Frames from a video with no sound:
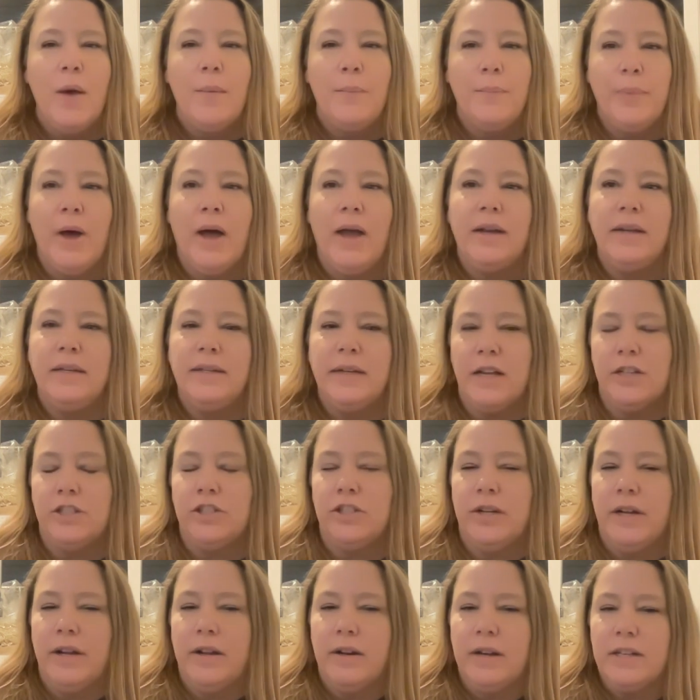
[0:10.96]
But
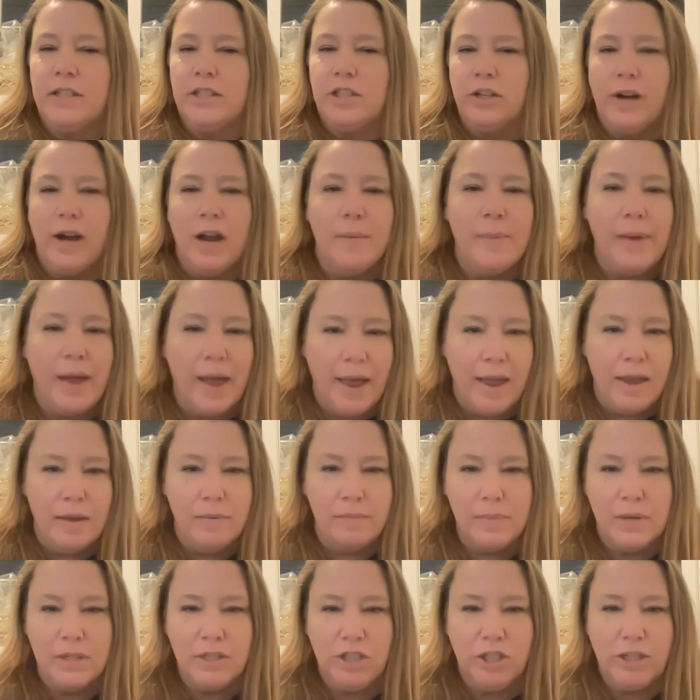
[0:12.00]
yesterday on Instagram, I
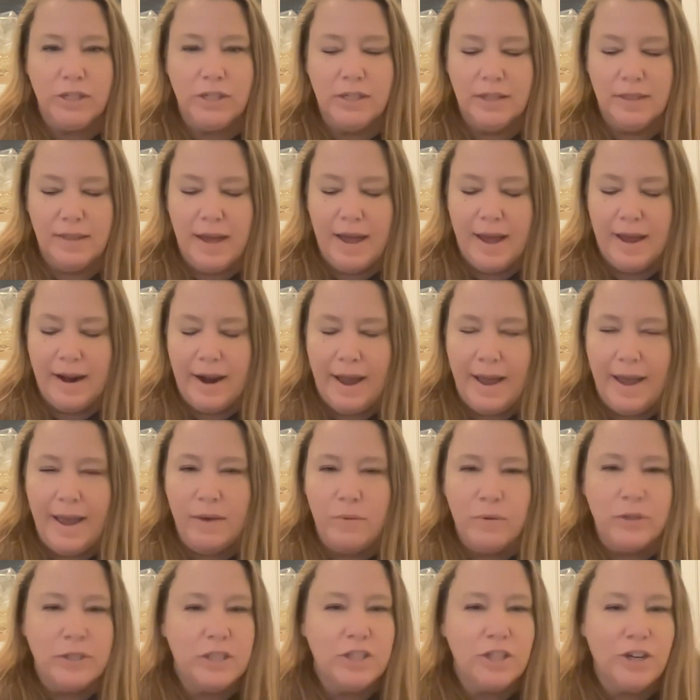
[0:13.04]
mentioned that I
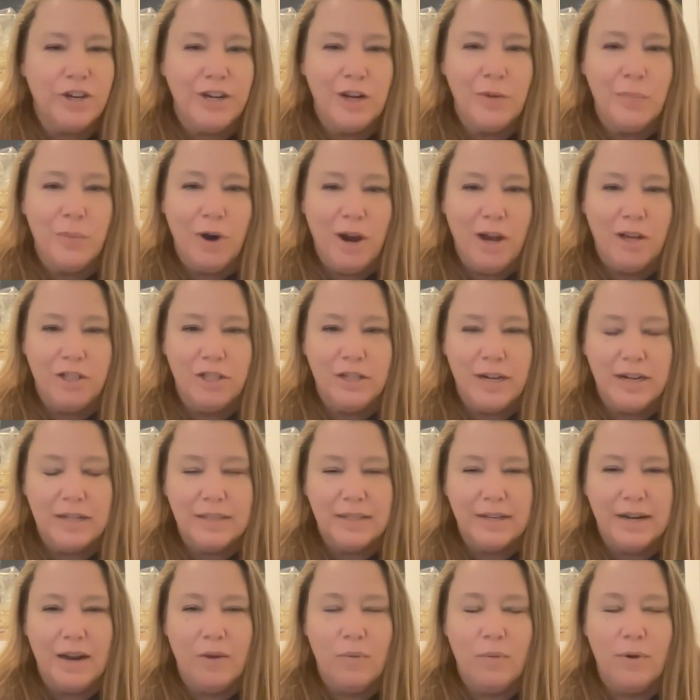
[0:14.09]
was starting a
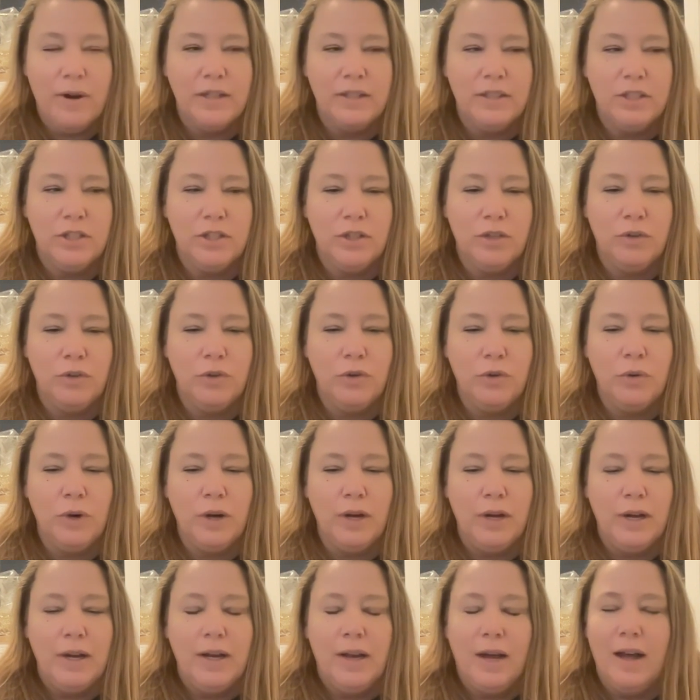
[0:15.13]
project and I wanted to
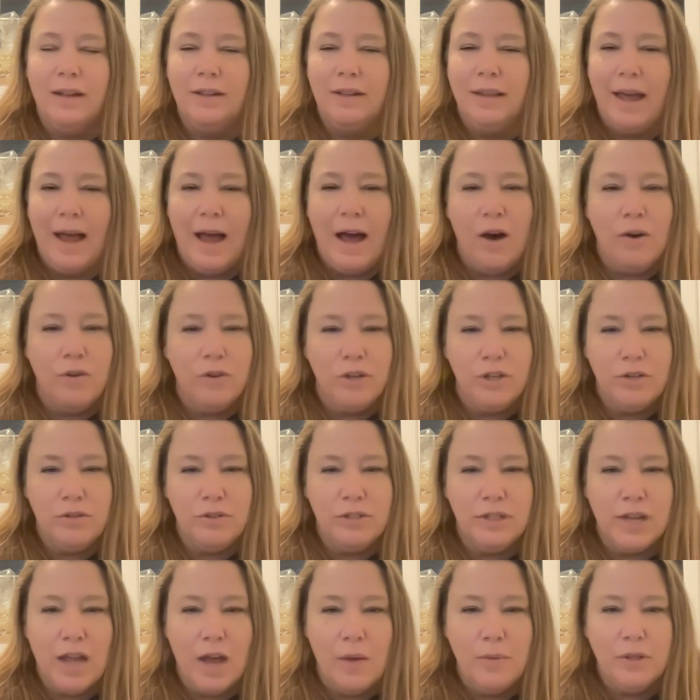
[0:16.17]
allow you
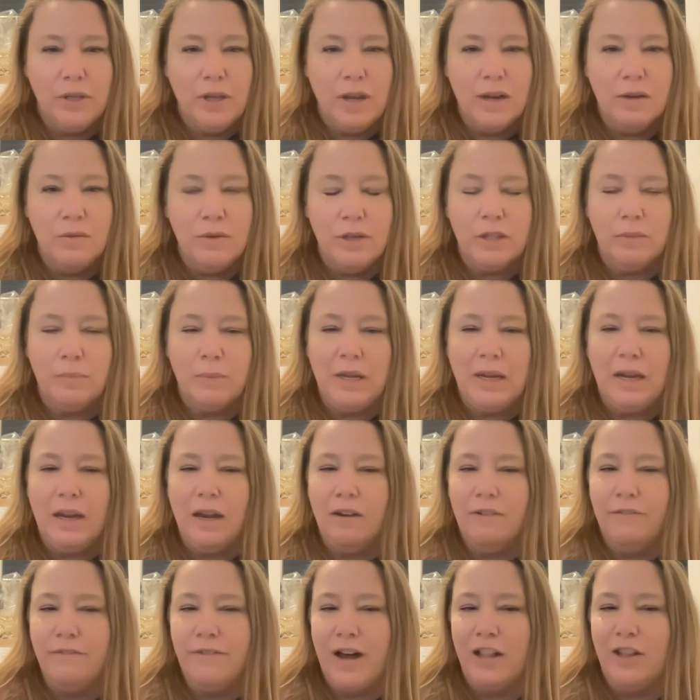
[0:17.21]
to come along with
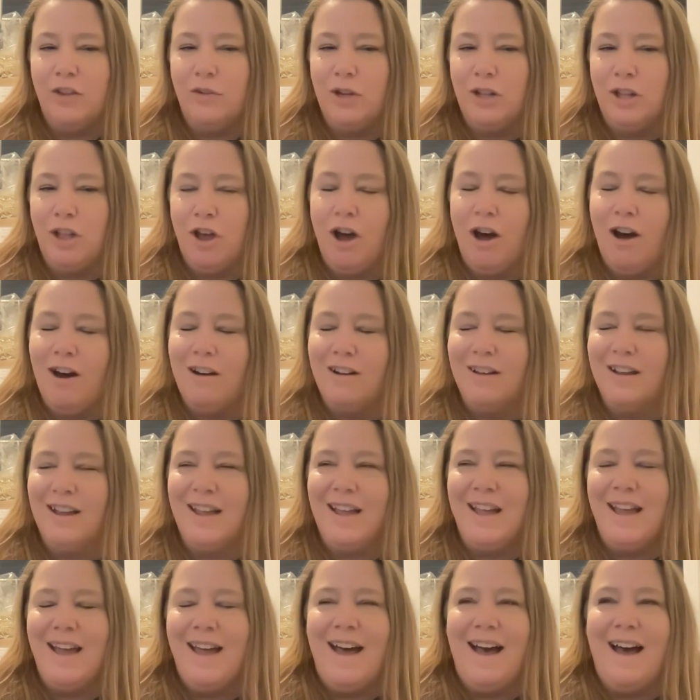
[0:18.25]
me, follow along,
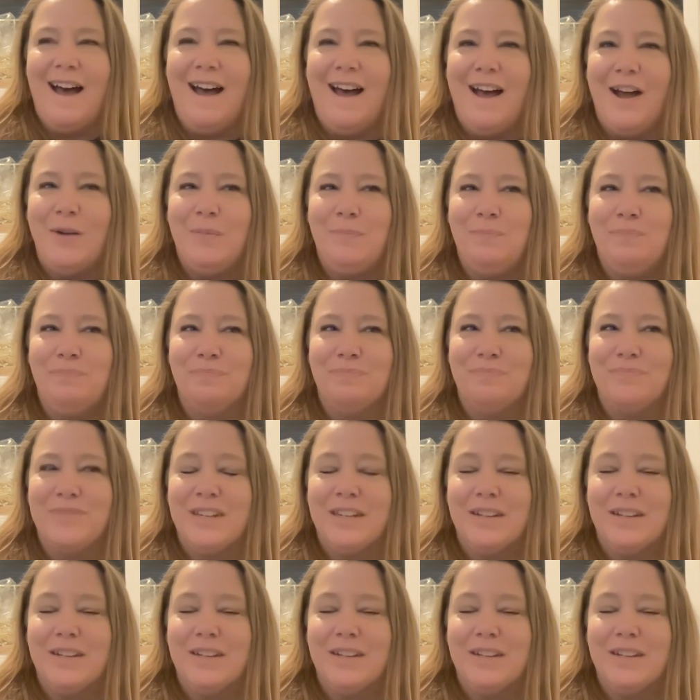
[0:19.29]
um,